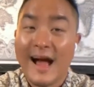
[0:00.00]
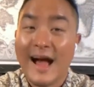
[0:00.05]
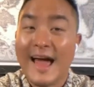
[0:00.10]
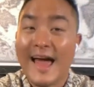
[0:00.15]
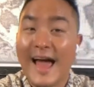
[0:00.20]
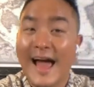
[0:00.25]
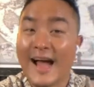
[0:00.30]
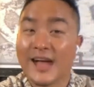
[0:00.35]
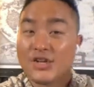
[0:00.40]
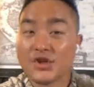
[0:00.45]

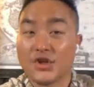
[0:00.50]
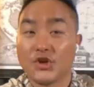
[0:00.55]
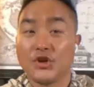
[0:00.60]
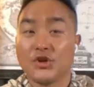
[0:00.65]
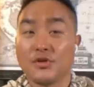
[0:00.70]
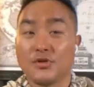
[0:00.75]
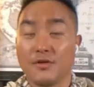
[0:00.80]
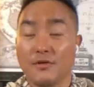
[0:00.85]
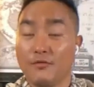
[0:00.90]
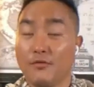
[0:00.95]
I actually
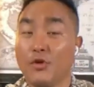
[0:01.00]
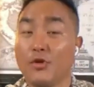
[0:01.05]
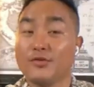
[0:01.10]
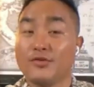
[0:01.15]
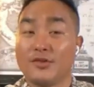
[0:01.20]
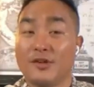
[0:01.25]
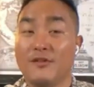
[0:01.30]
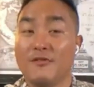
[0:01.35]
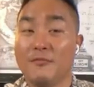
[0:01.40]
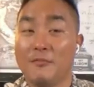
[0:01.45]
hear the
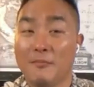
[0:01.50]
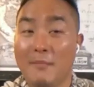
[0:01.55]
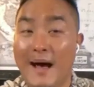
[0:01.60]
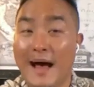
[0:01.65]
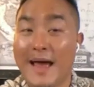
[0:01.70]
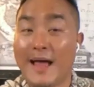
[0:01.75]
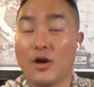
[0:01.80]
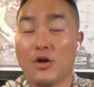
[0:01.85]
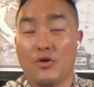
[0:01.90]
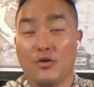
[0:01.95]
voice of
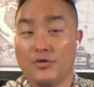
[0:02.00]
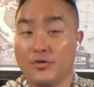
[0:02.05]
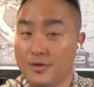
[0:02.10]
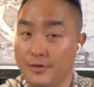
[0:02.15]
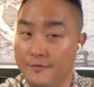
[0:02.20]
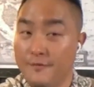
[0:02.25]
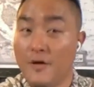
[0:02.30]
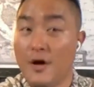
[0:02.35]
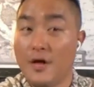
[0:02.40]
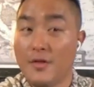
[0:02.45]
my
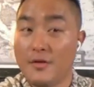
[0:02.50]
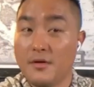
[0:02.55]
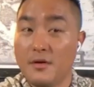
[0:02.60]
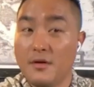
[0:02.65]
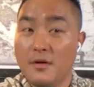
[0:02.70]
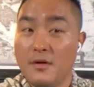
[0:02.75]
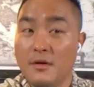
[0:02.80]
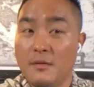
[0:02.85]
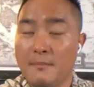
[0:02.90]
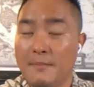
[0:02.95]
earthly father,
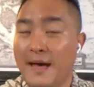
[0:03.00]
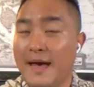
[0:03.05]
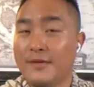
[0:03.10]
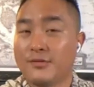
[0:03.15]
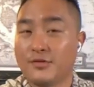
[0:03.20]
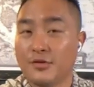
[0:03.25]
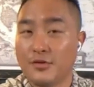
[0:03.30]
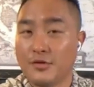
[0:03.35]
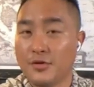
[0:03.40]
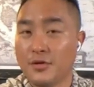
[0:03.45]

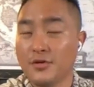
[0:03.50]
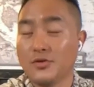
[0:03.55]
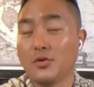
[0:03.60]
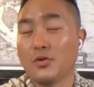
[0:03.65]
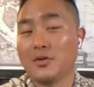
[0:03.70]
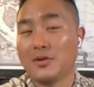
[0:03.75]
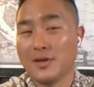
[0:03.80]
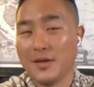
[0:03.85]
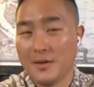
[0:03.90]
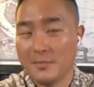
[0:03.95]
Pastor
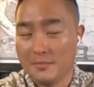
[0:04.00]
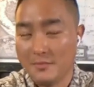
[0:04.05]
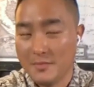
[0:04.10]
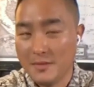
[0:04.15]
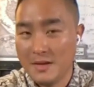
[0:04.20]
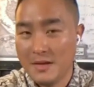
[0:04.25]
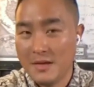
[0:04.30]
Theodore Lett.